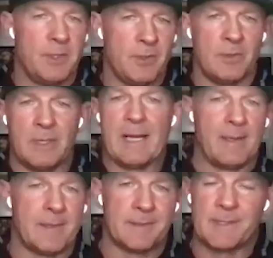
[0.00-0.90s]
You and
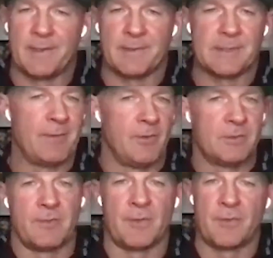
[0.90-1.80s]
I say we
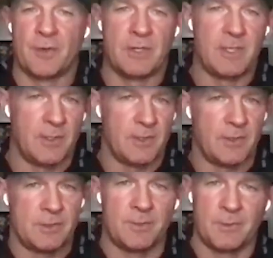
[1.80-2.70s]
know each other for 30
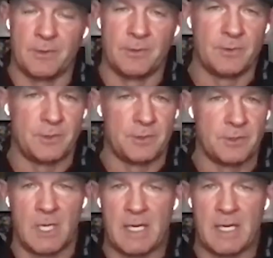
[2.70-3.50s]
years. You lose your